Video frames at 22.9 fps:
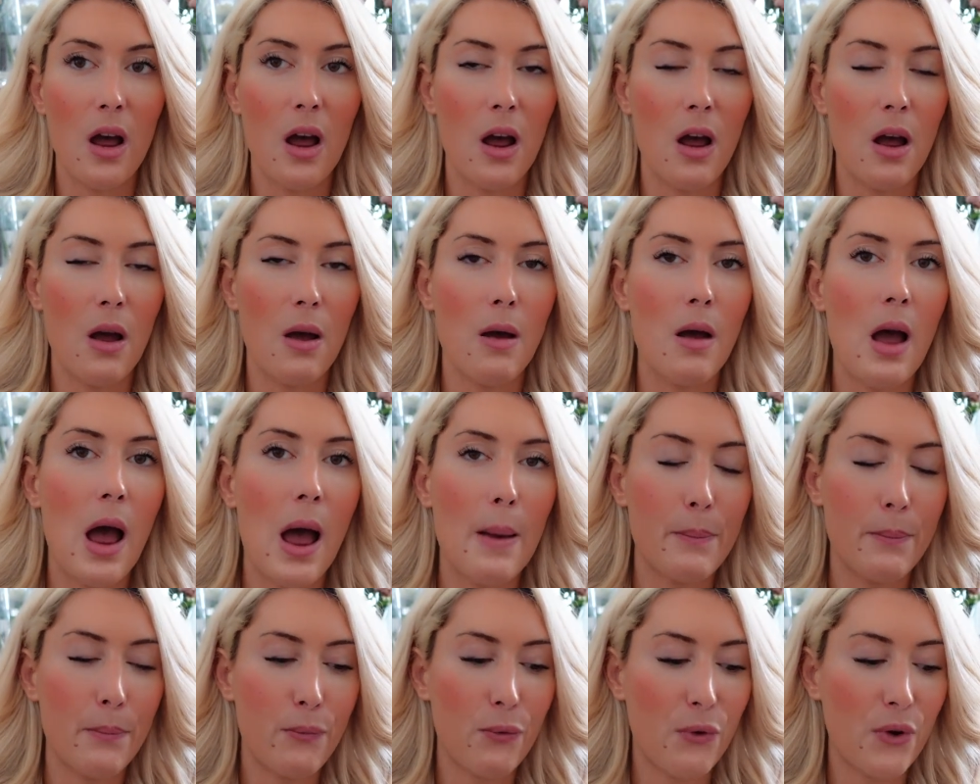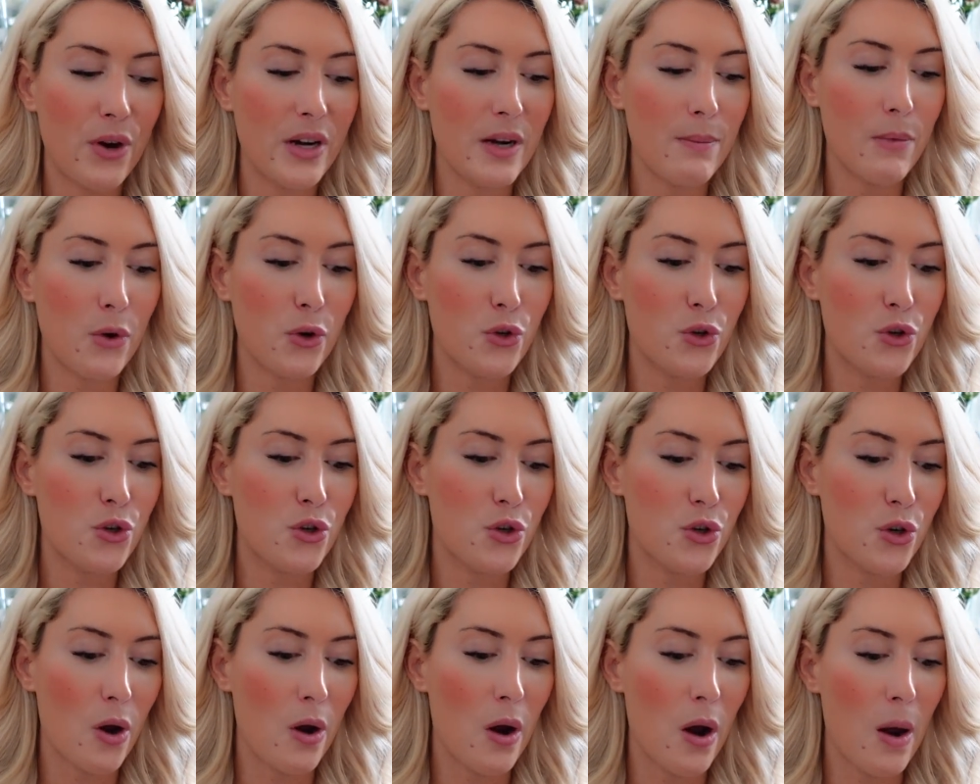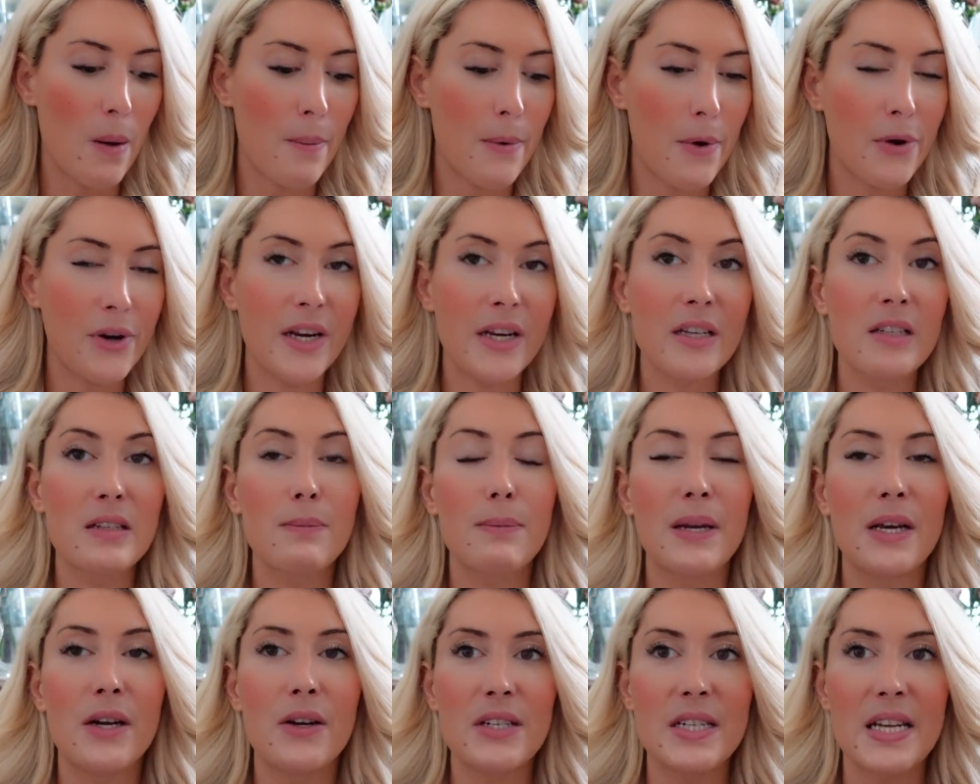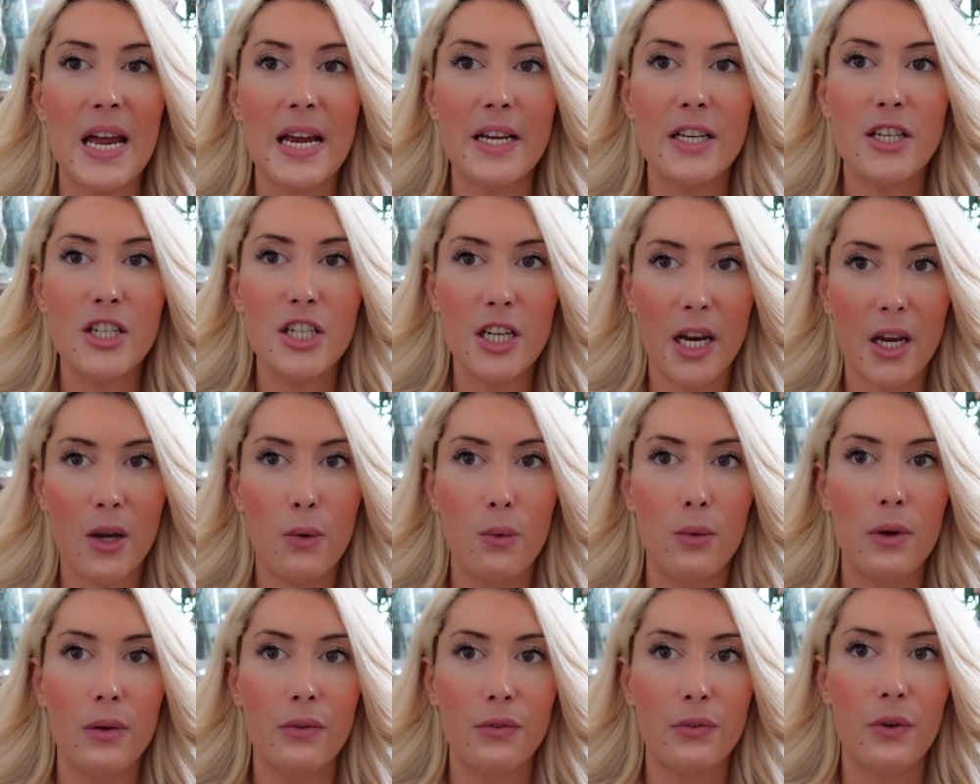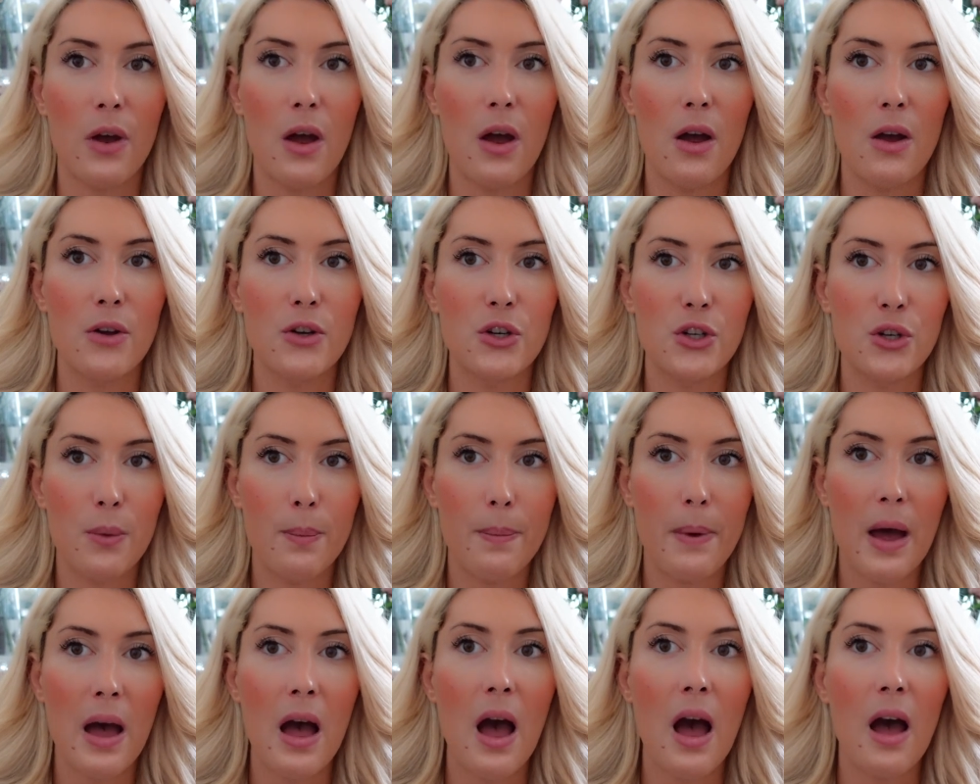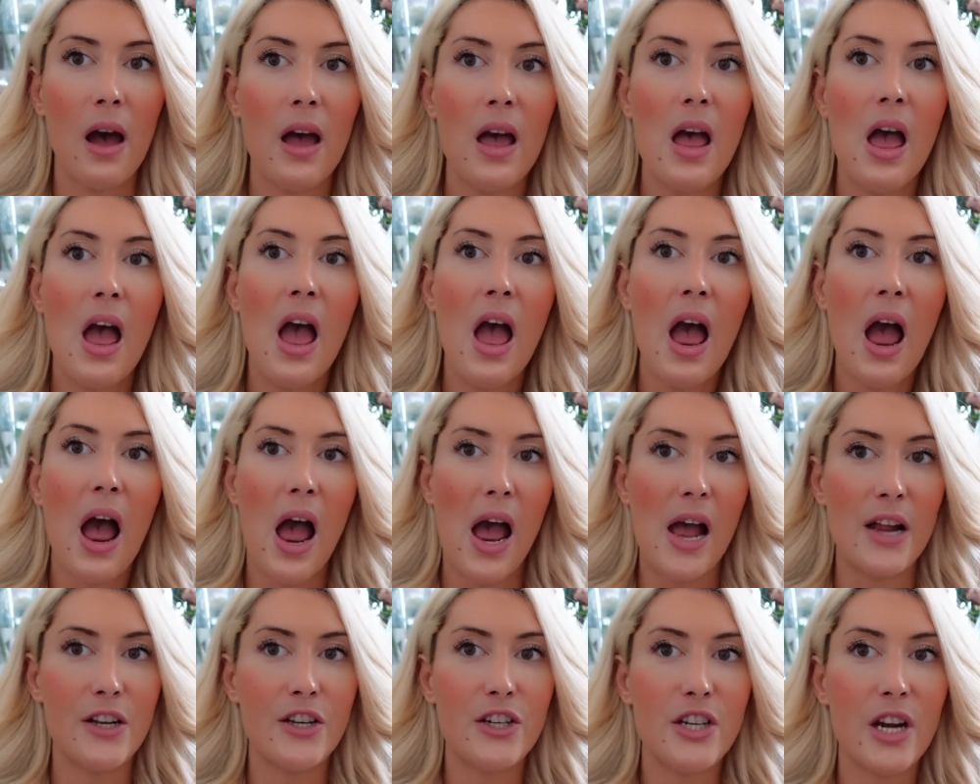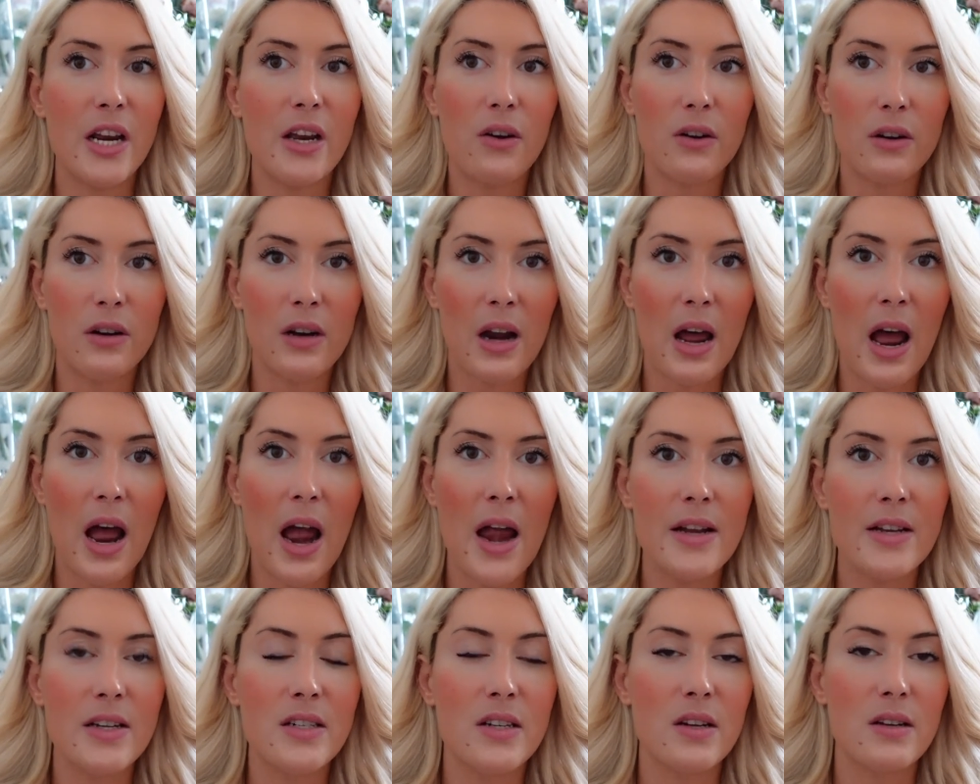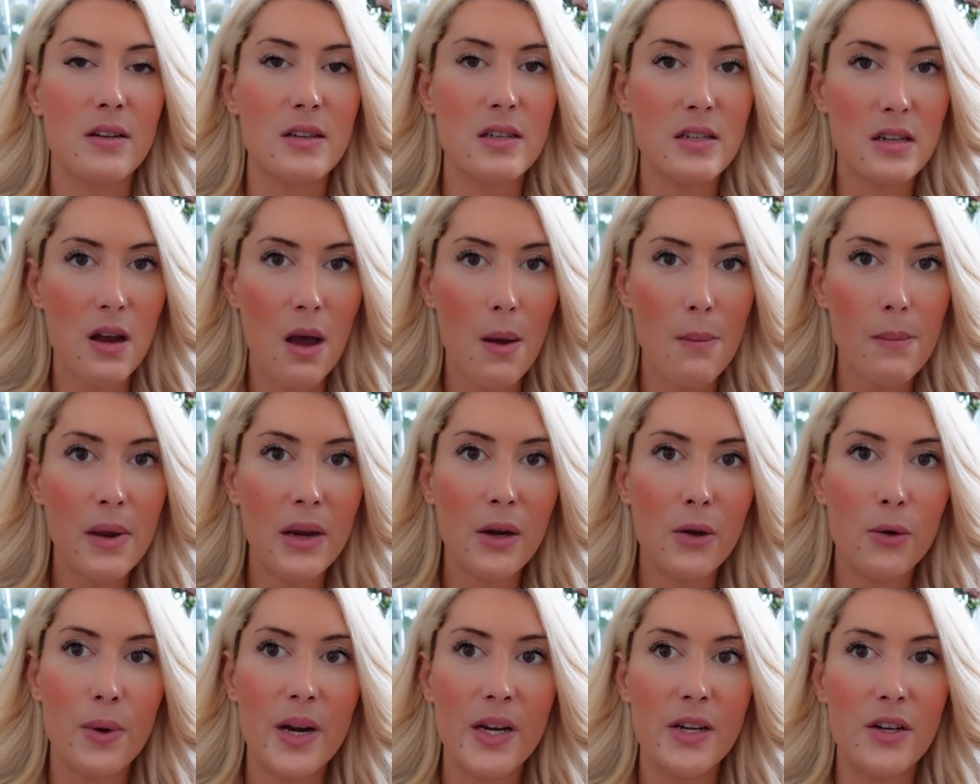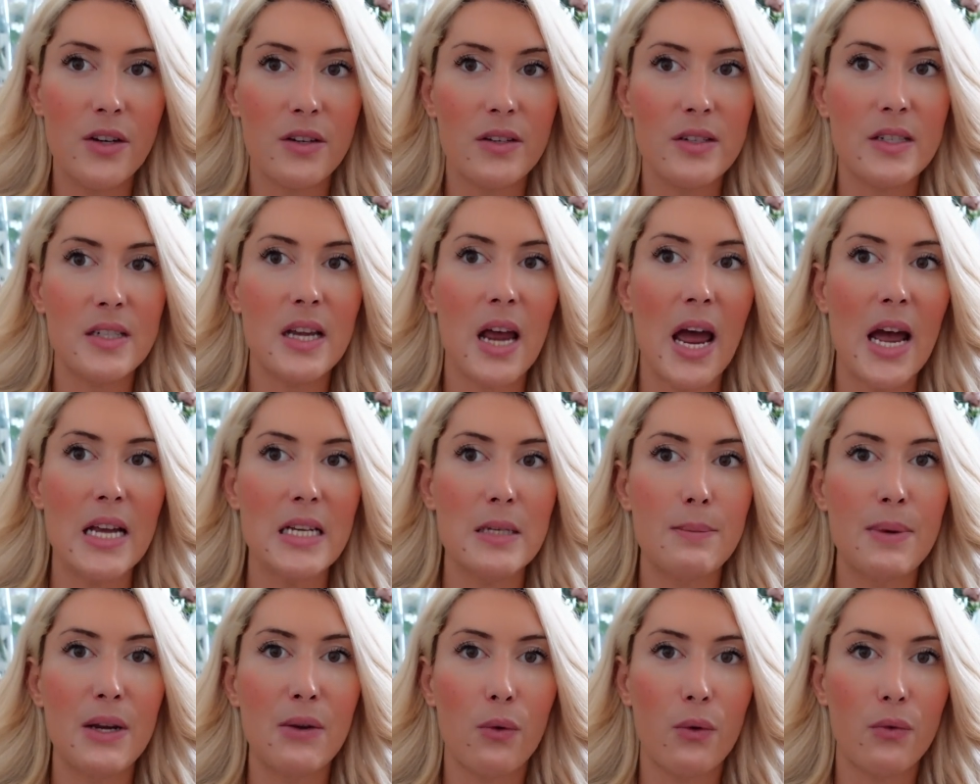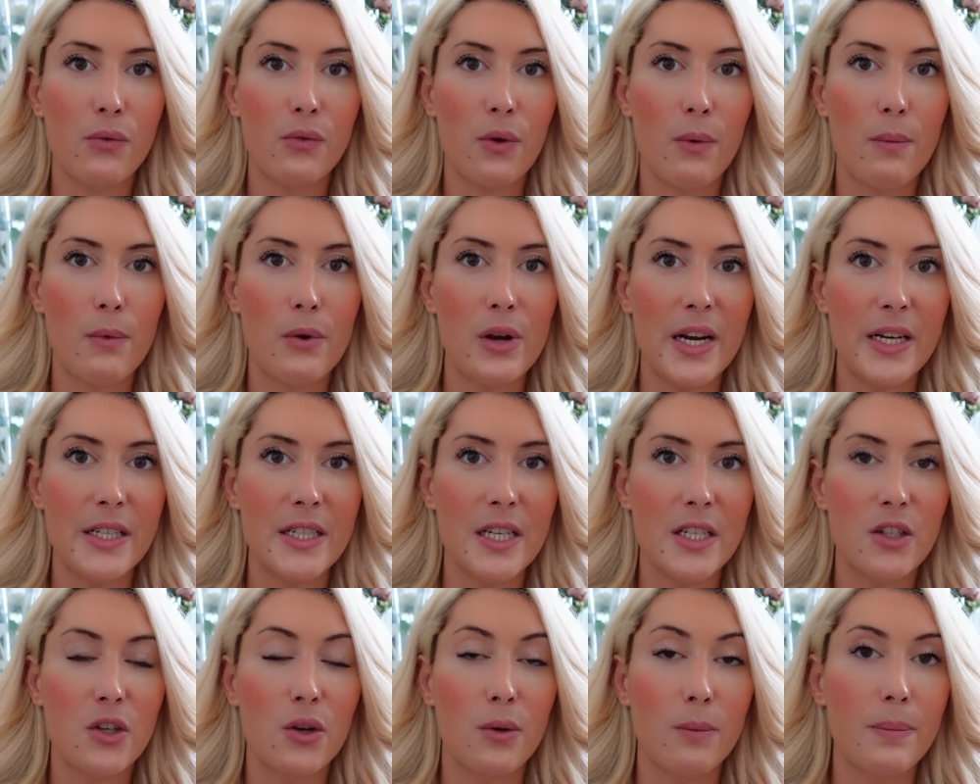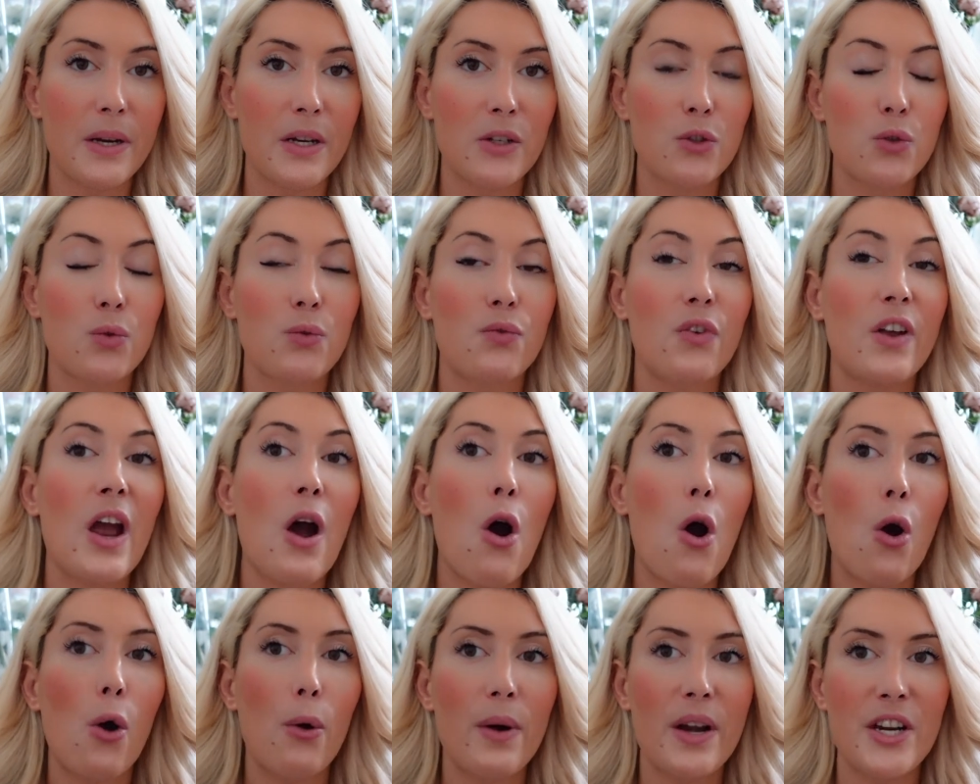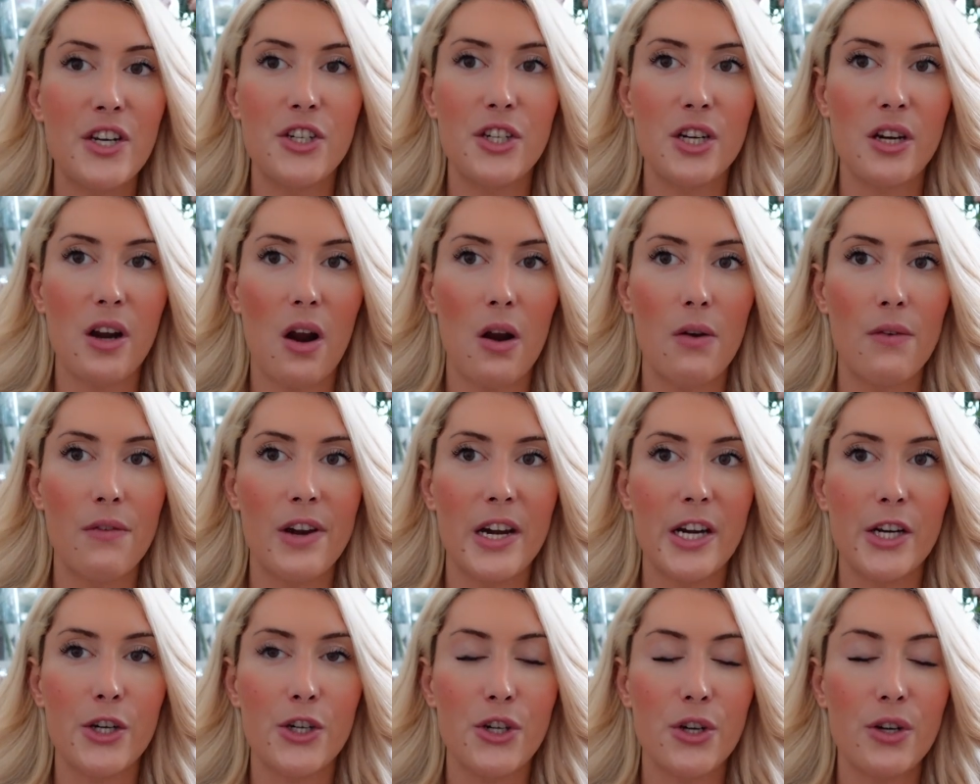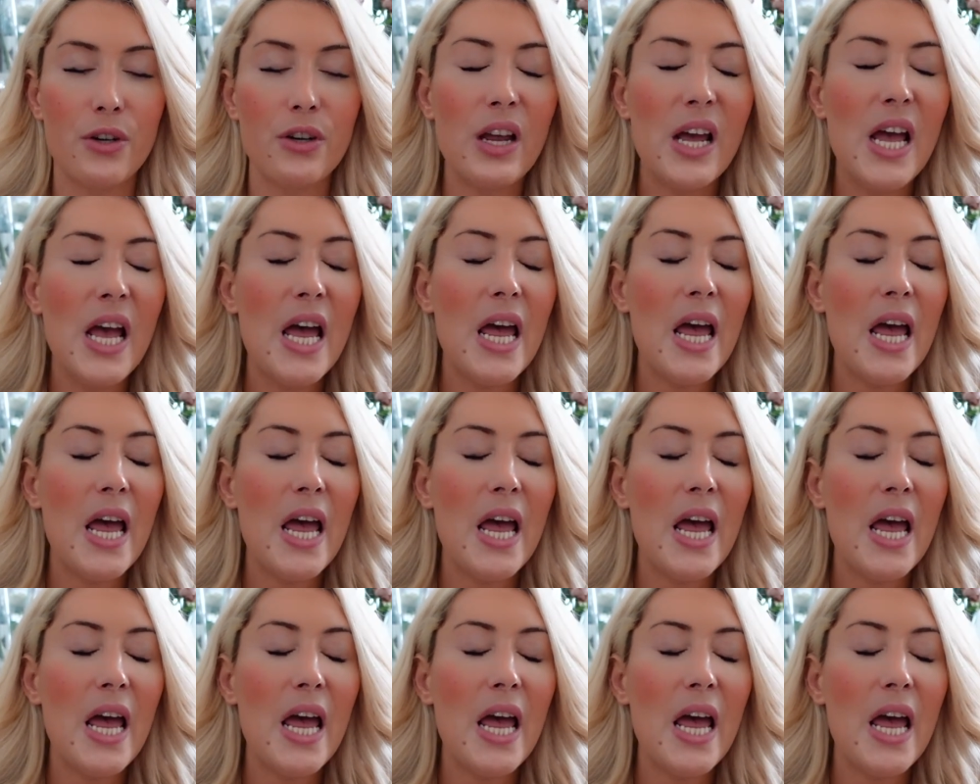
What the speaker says: I'm pretty much sure about it because I check with Chopard, I check online, so some ingredients has been reformulated compared to the original version.